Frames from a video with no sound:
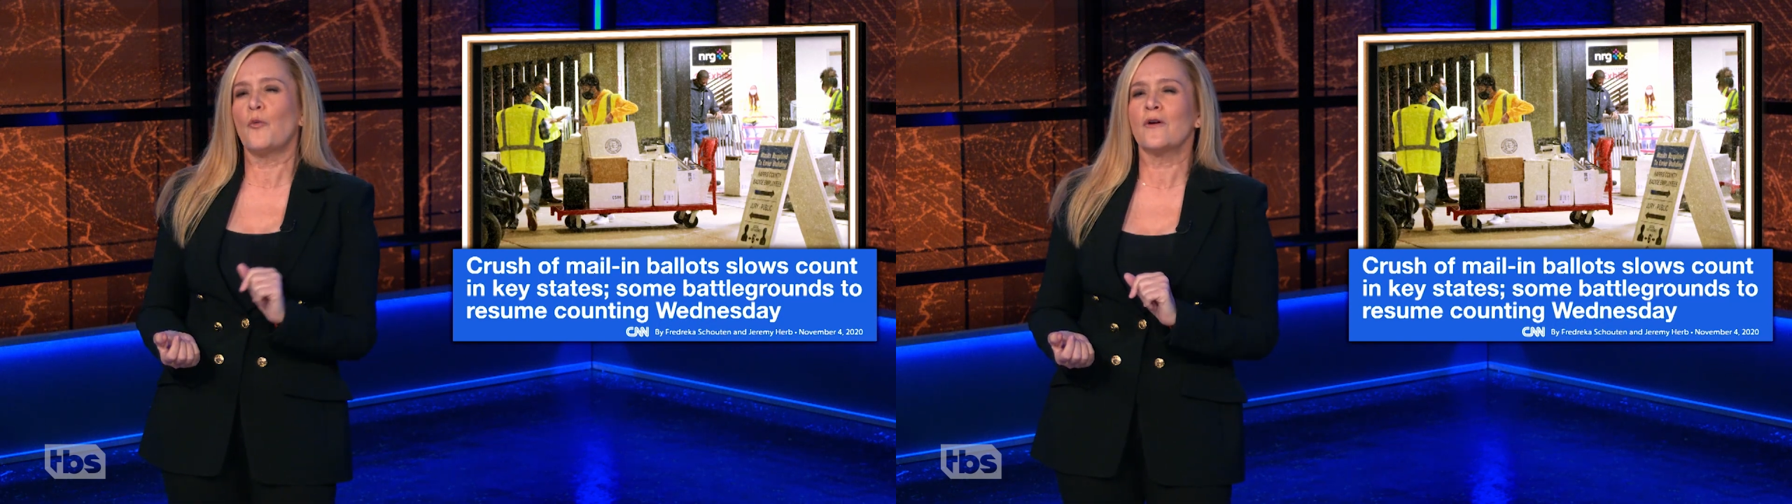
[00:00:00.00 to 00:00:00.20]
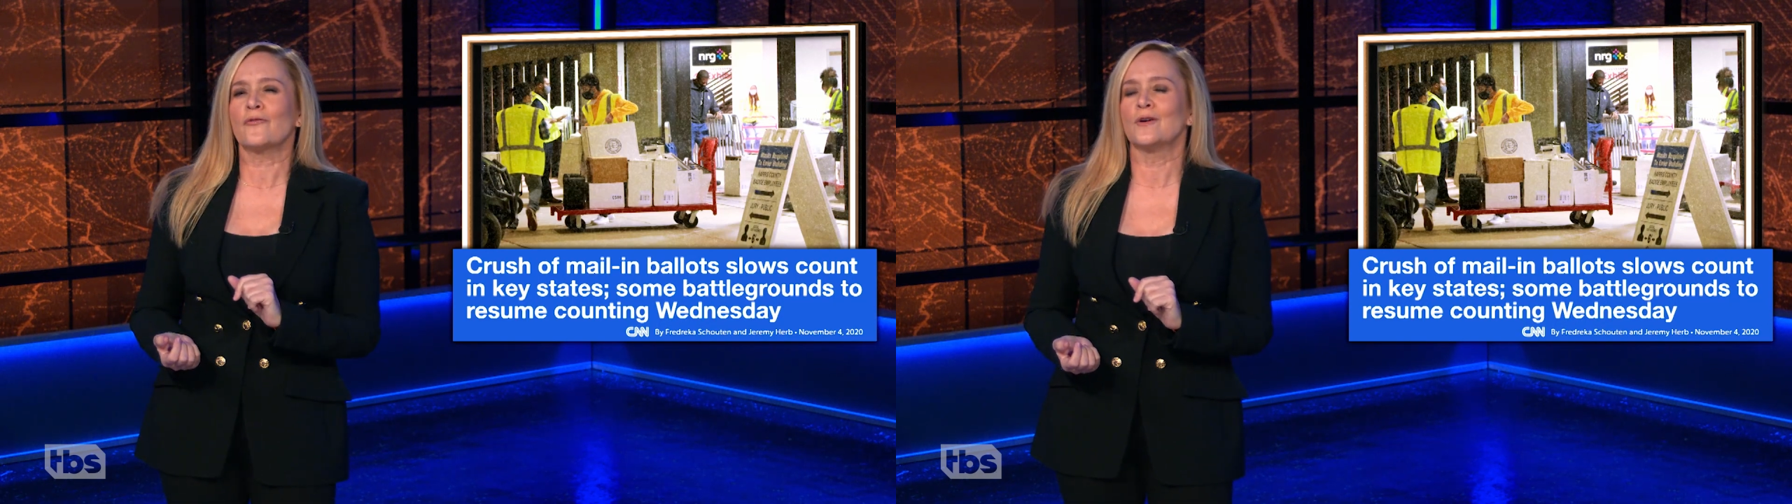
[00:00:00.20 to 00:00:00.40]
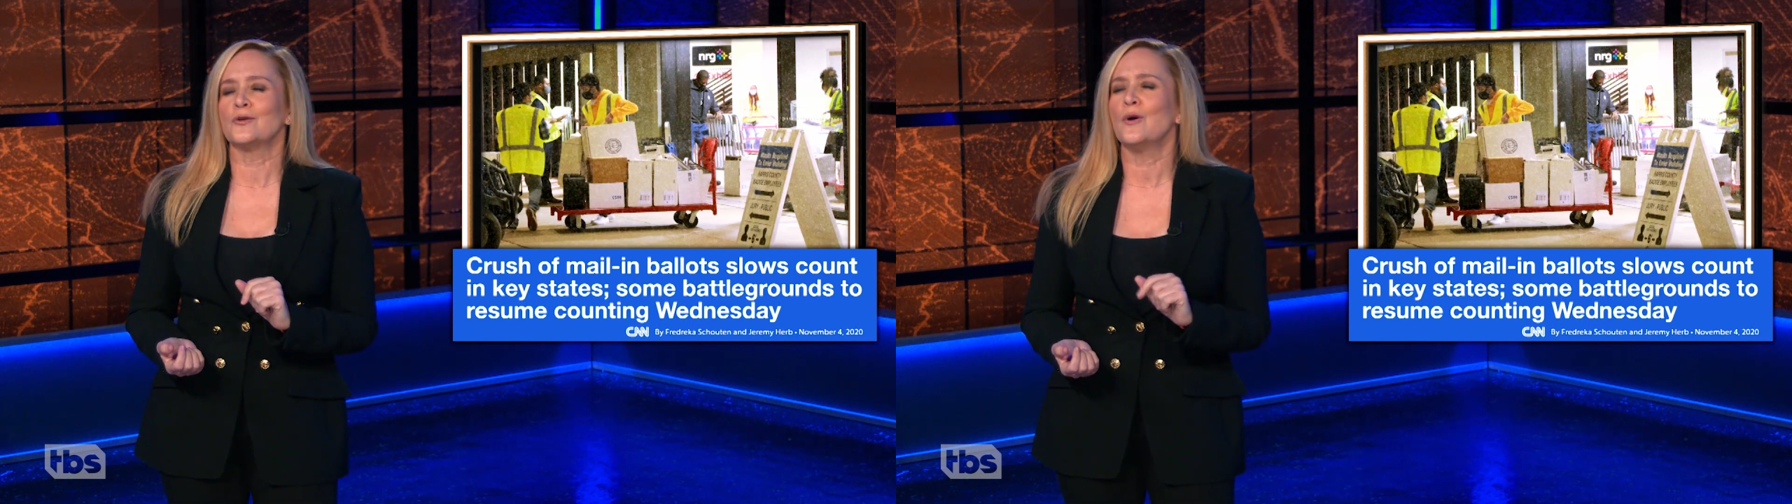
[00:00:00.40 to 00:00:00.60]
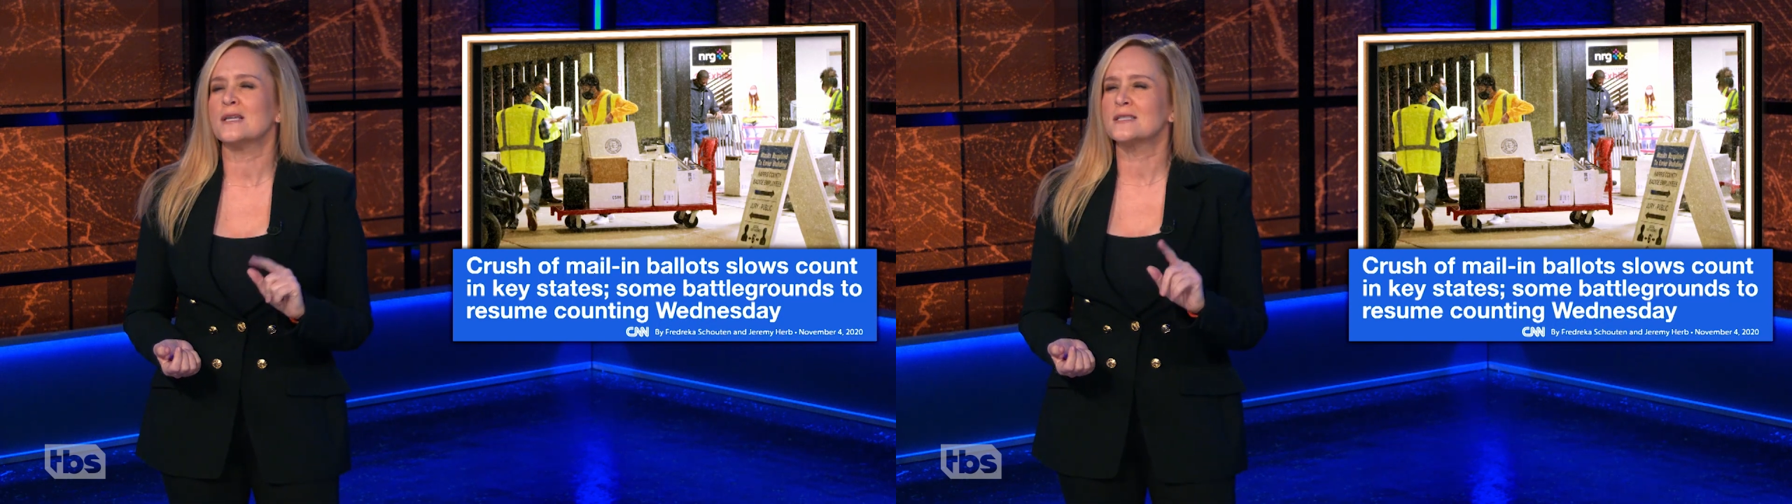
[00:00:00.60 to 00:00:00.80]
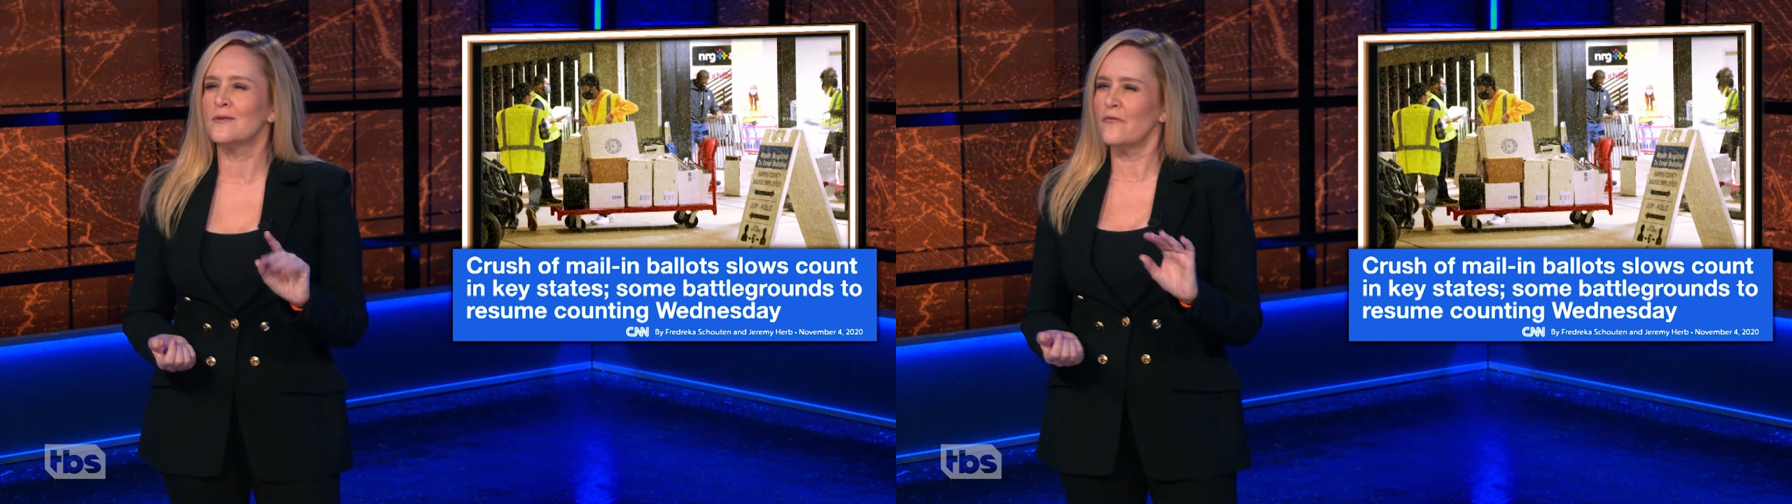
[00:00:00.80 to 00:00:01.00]
boyfriend who
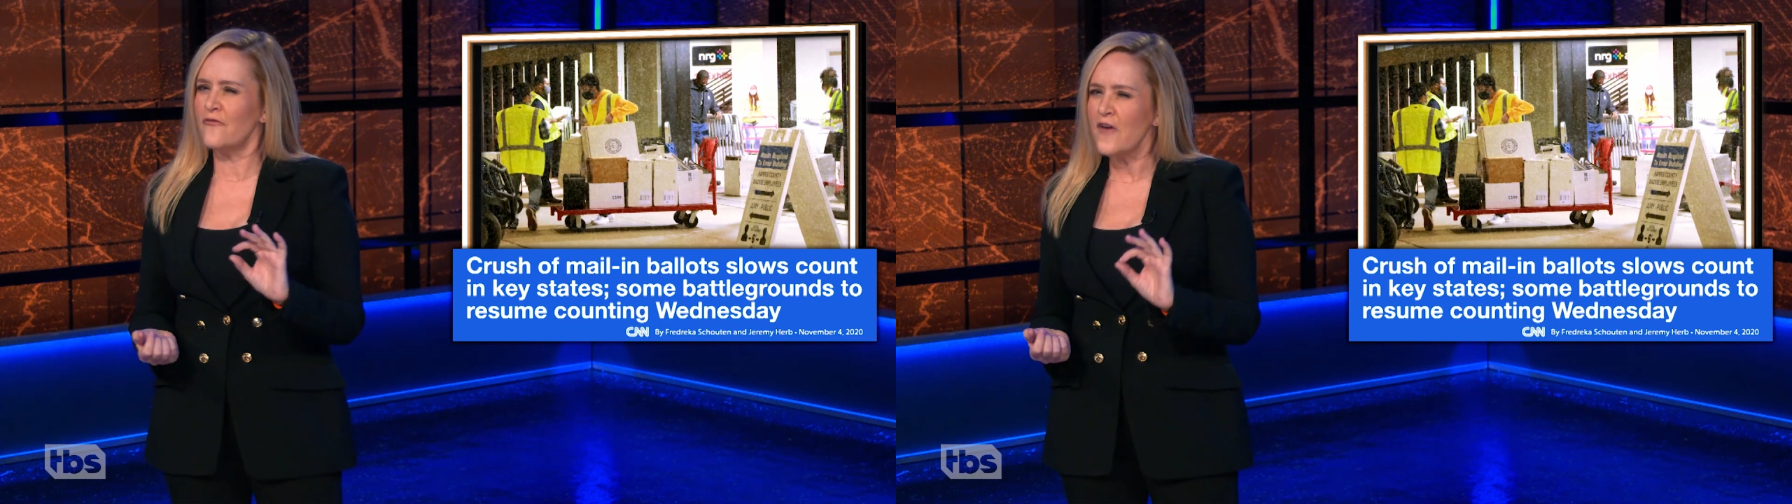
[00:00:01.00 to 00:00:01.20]
had some